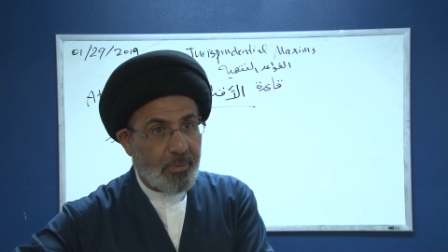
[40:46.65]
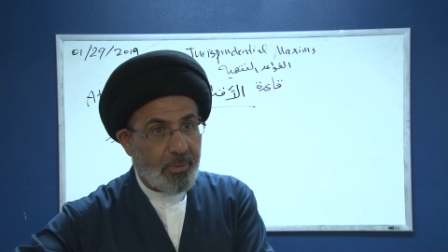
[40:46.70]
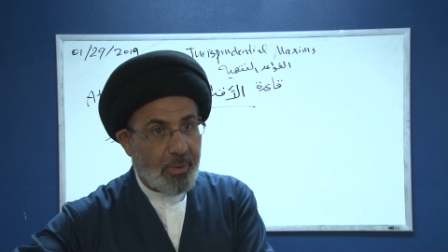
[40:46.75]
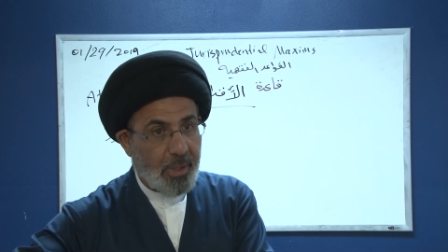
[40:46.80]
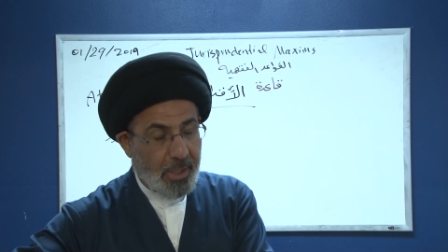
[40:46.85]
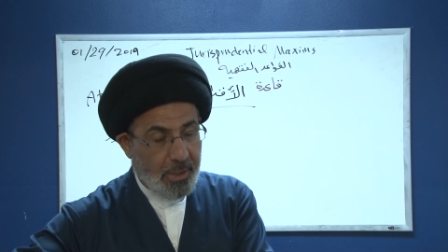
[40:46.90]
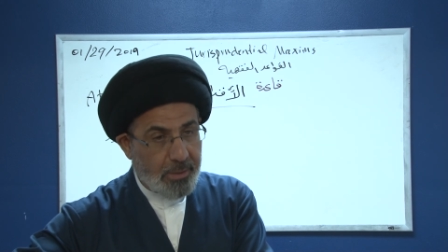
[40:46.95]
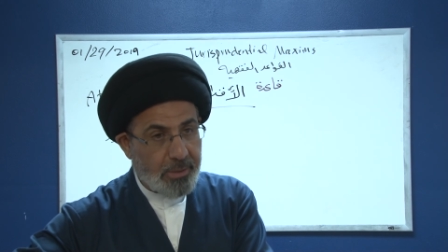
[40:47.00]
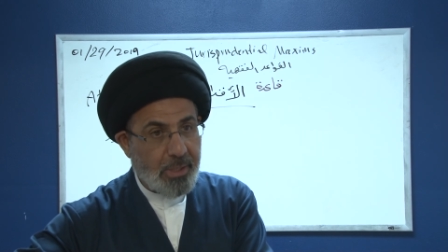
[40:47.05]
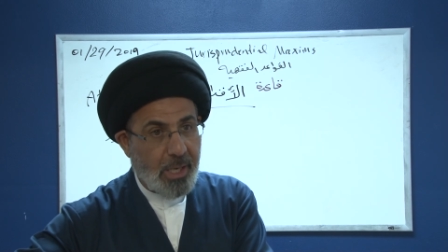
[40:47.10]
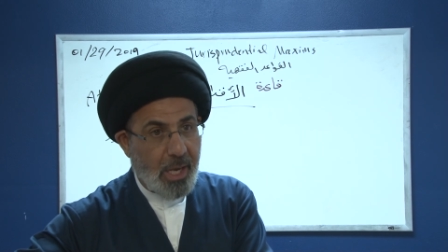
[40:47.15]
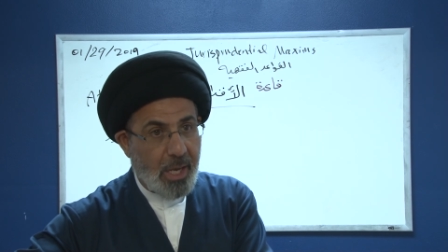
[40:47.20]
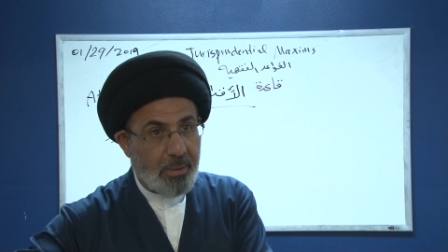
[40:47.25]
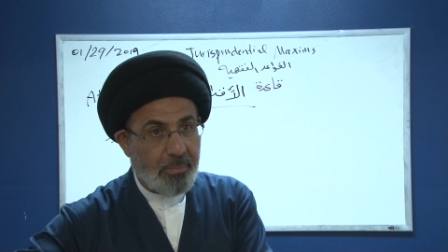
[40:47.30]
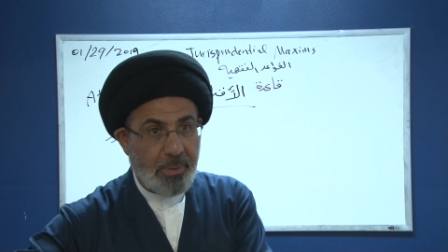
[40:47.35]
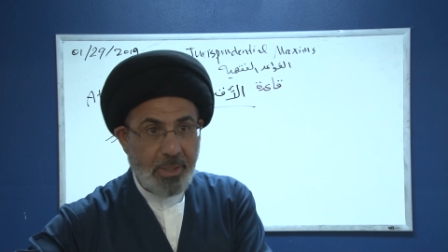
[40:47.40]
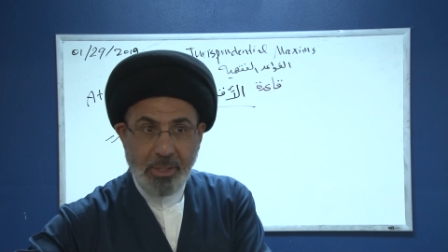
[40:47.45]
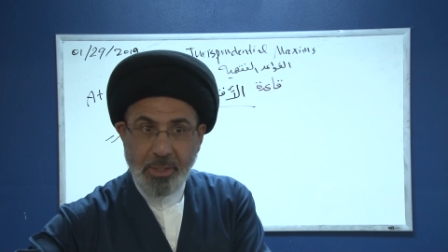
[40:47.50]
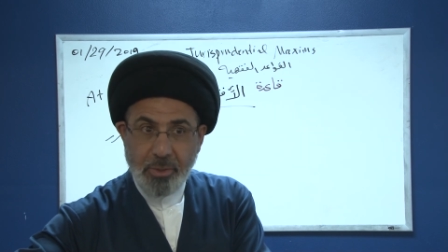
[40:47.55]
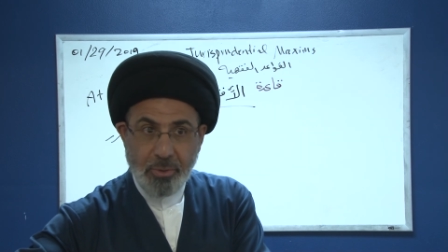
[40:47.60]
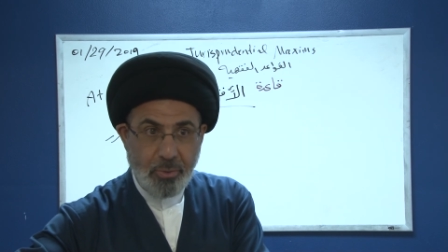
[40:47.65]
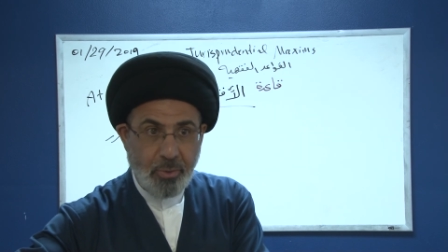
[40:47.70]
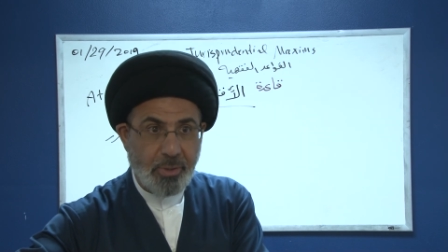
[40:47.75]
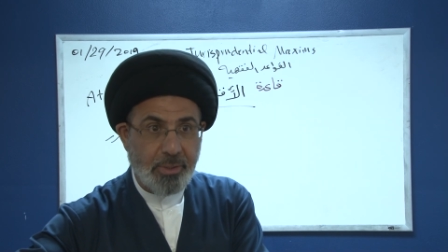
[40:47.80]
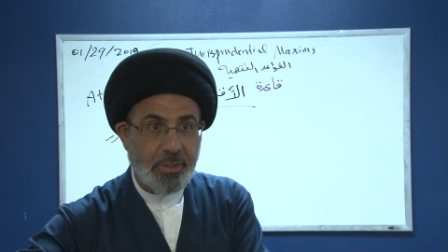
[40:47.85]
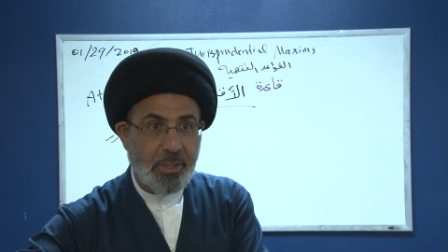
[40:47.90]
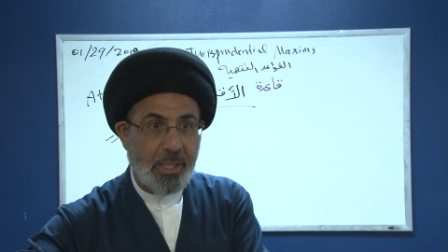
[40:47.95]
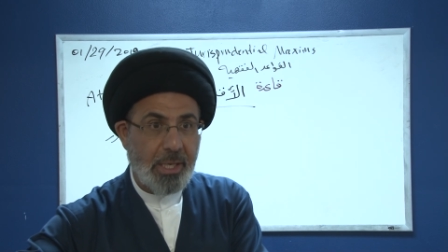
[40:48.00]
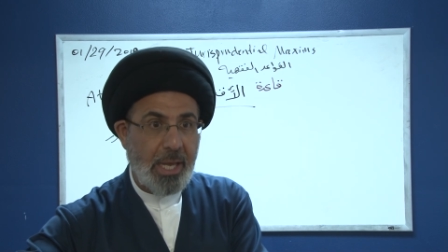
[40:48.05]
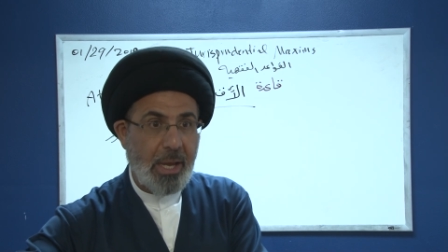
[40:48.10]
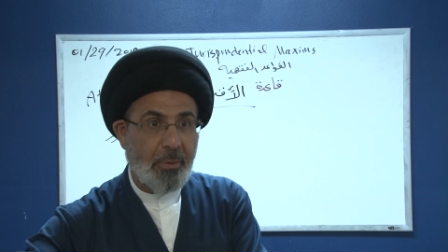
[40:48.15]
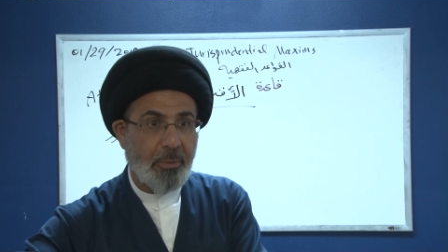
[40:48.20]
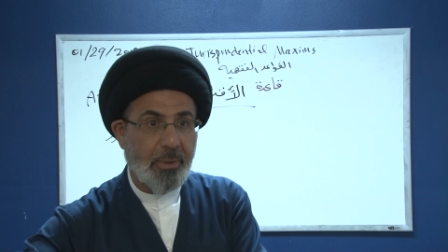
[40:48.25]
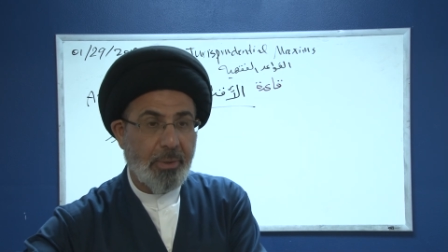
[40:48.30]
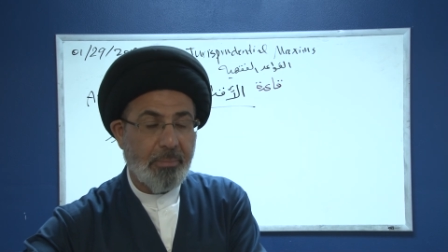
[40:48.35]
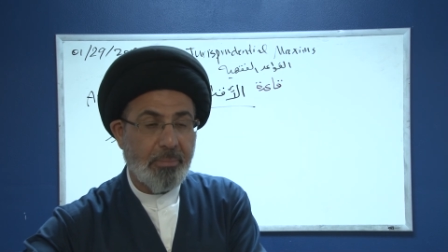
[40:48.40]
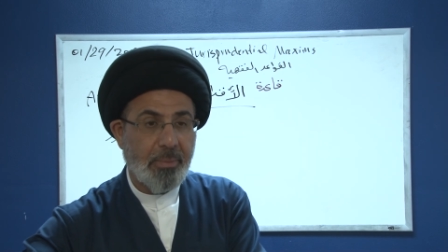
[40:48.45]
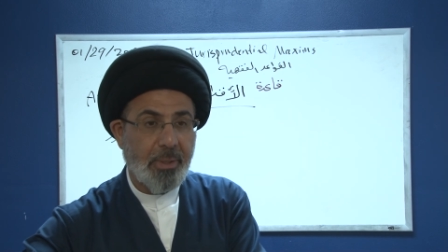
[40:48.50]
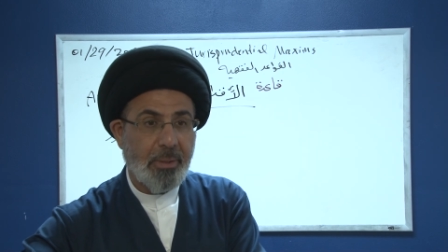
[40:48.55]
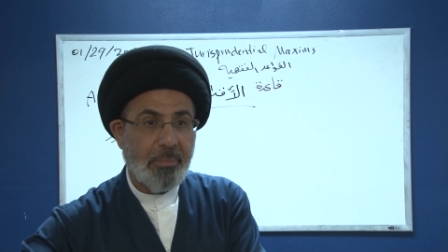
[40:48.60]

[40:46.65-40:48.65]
the entire money, you don't allow him.